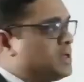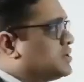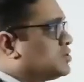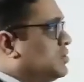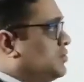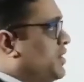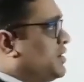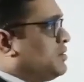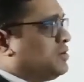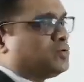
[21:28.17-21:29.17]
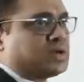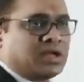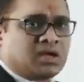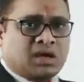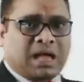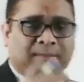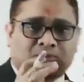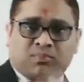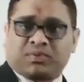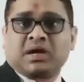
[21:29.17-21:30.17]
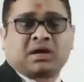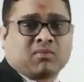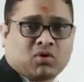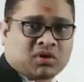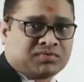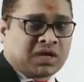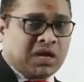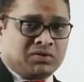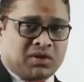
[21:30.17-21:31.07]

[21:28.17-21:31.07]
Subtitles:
So when you take appropriate amount of the calorie,